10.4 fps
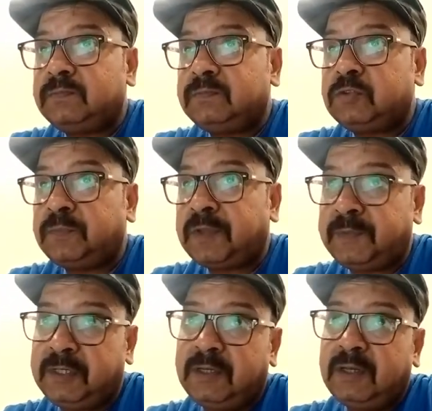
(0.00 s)

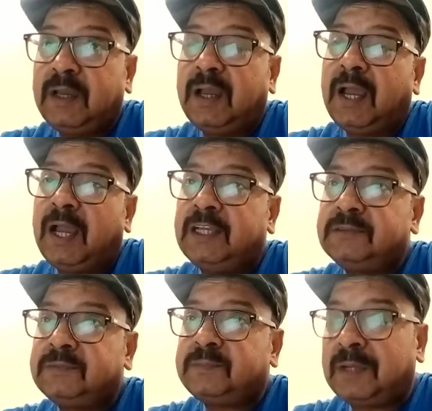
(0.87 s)
maybe,
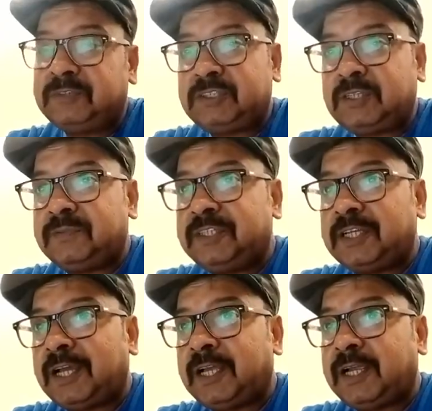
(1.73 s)
as Prime Minister of
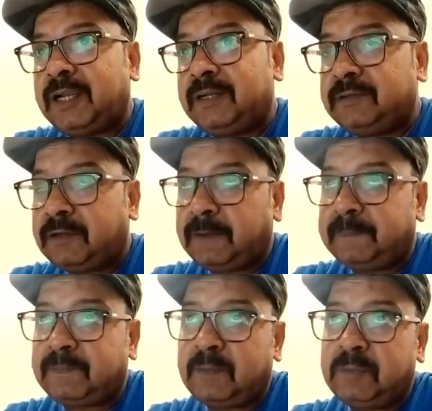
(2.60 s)
India and
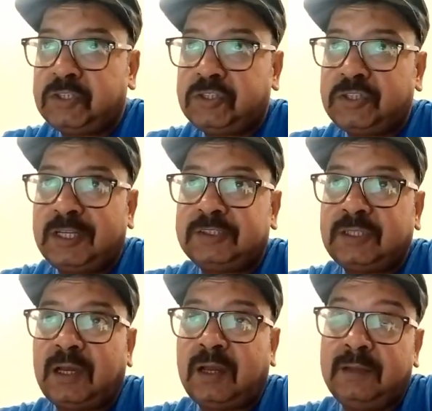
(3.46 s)
Minister has
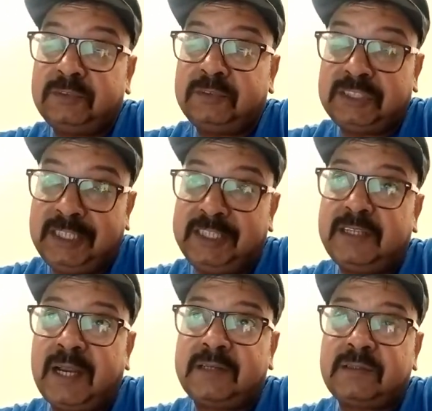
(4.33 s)
said,
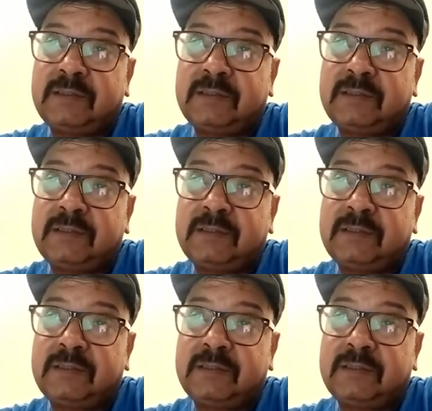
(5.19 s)
that to